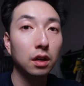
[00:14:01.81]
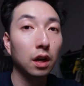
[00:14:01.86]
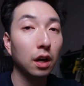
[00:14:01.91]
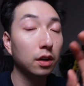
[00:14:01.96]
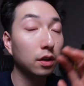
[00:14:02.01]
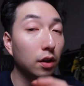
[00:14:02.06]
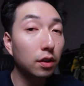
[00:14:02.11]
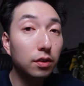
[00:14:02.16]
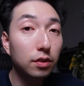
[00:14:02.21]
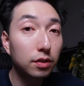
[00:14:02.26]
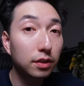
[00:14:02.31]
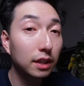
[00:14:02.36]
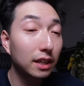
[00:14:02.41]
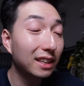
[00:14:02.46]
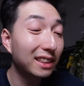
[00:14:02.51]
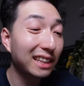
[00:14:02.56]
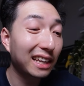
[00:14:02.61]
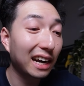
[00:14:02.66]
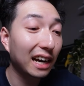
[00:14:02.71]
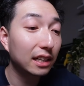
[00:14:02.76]
Another
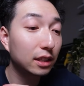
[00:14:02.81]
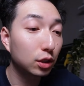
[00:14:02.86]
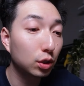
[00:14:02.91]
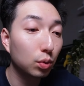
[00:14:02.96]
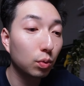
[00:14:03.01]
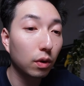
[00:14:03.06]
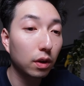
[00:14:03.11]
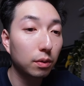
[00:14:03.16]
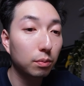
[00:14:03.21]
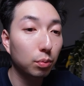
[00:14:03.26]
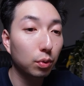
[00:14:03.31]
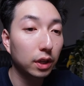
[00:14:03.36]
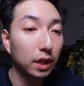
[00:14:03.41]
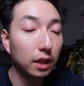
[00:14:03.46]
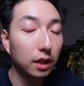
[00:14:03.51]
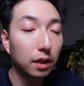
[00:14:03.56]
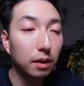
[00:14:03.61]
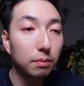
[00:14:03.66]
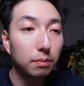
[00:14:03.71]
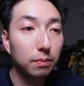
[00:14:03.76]
thing that I do want to
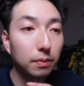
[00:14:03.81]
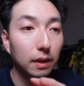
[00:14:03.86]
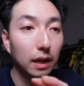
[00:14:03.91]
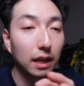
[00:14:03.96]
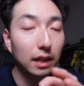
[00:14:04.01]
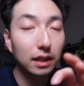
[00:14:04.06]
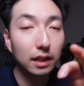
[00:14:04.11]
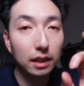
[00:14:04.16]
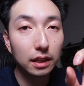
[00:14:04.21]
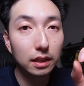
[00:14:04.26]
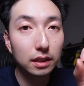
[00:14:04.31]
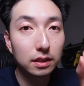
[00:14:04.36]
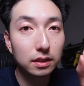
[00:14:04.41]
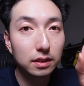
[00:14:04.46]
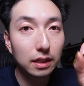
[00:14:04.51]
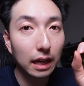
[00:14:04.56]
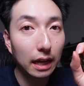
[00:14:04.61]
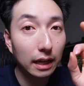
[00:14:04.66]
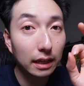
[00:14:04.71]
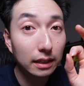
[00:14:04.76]
bring up that
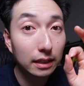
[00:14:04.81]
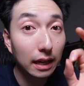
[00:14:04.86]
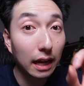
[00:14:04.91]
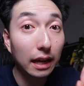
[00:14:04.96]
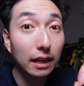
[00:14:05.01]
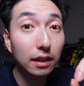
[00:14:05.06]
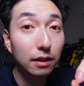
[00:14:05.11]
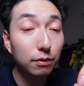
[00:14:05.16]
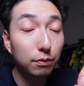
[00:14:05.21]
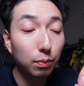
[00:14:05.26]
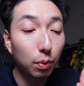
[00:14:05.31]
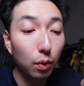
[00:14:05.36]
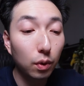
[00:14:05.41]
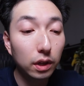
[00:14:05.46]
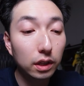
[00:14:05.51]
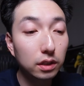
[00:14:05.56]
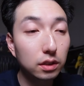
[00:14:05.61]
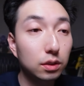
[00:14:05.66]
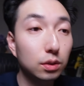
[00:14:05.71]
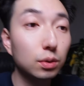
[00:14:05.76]
is a negative
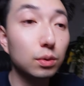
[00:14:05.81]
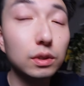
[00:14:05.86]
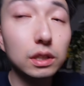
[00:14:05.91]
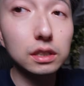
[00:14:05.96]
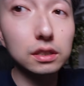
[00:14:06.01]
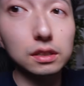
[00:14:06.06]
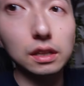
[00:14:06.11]
point to this